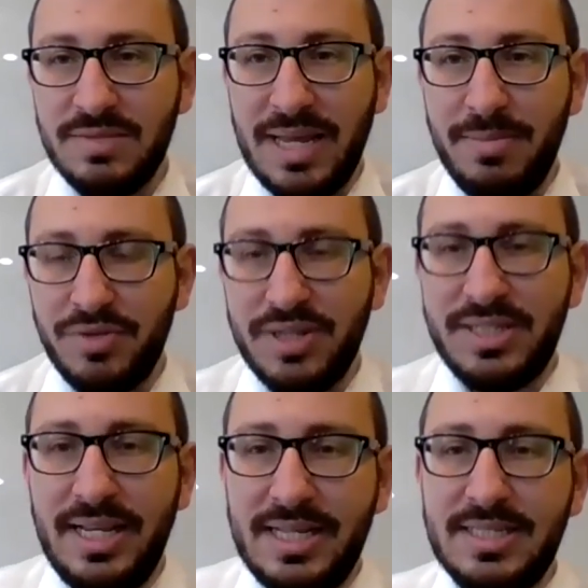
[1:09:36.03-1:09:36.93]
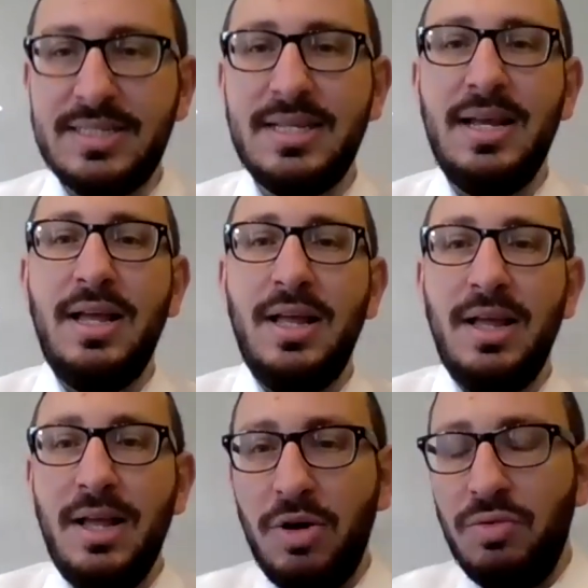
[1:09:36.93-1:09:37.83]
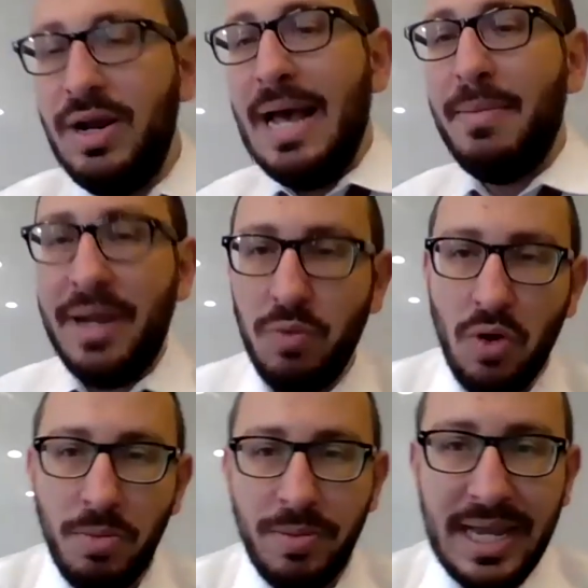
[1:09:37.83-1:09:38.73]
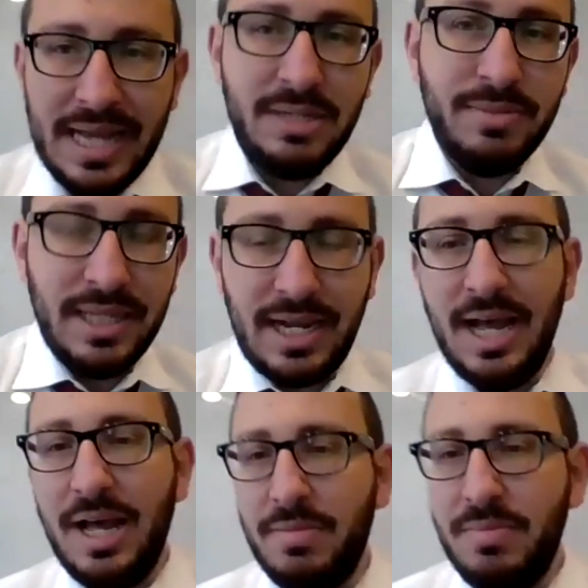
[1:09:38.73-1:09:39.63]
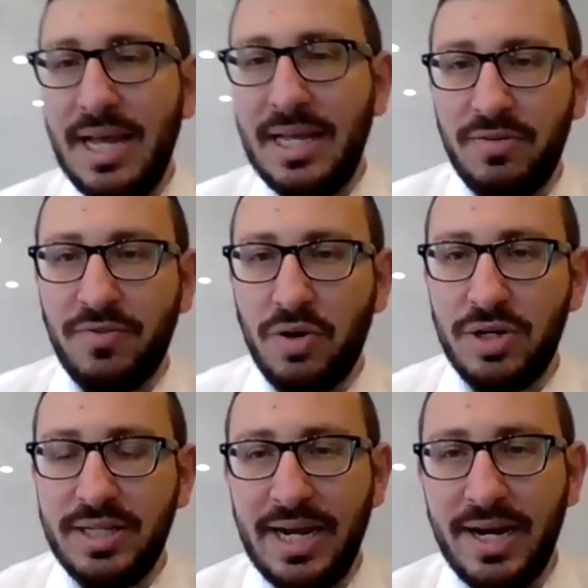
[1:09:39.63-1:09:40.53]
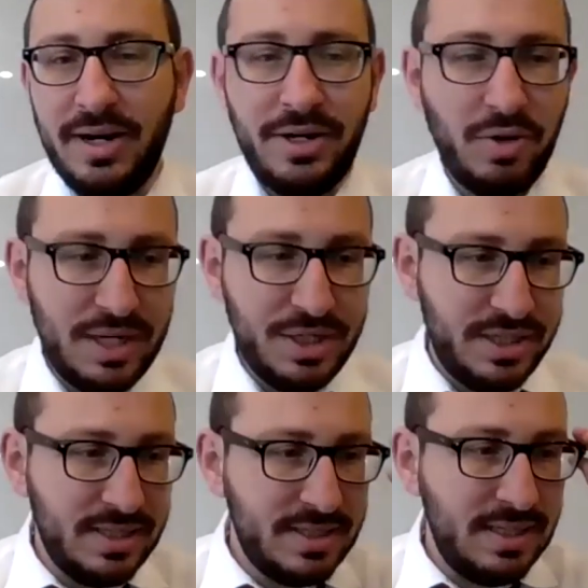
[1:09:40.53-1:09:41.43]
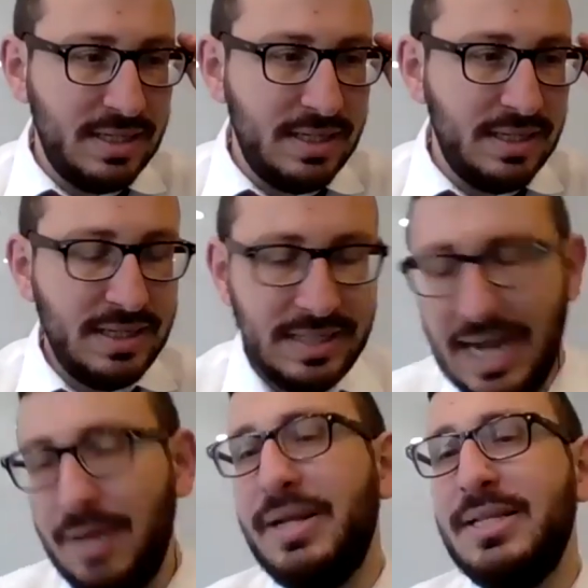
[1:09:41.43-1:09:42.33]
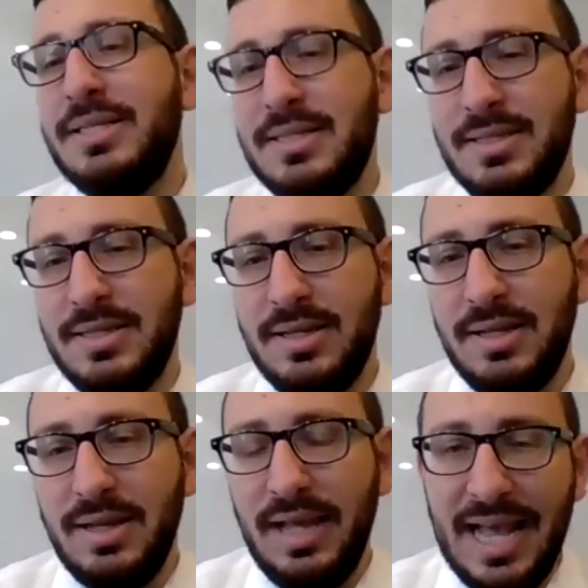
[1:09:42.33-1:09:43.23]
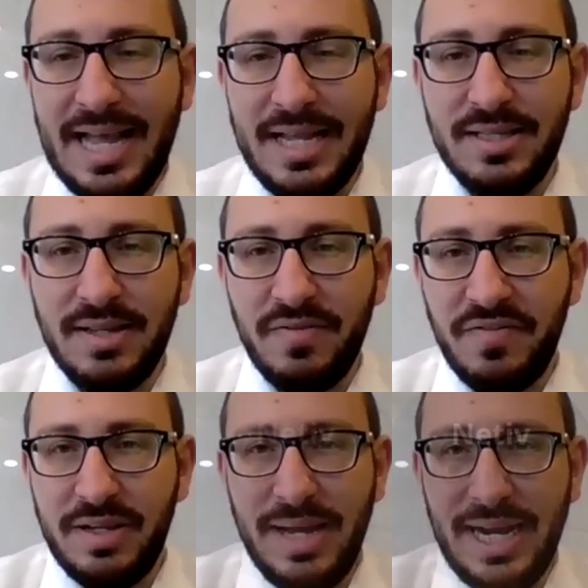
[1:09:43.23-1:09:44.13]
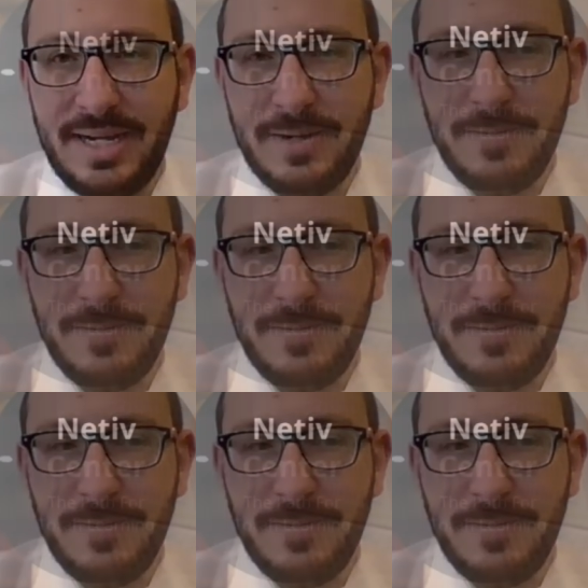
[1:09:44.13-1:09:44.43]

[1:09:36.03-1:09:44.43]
My email address is rabbiwolbe at gmail dot com. I look forward to hearing your questions, comments, and feedback.